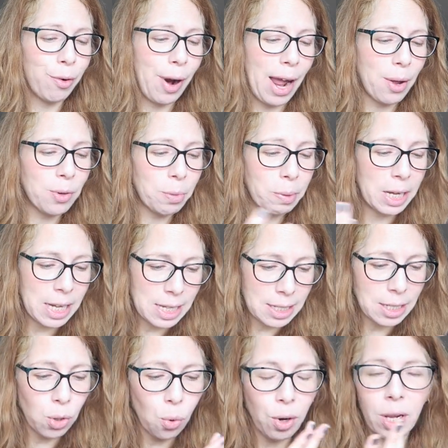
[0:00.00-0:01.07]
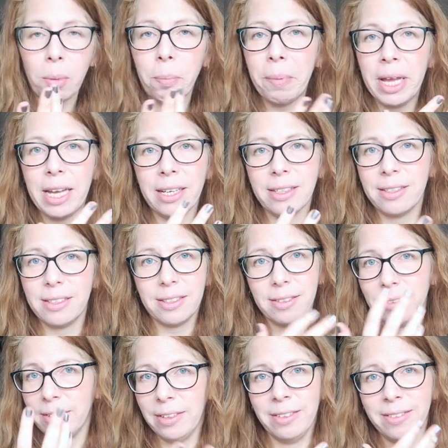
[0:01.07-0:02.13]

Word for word: around because the oil paint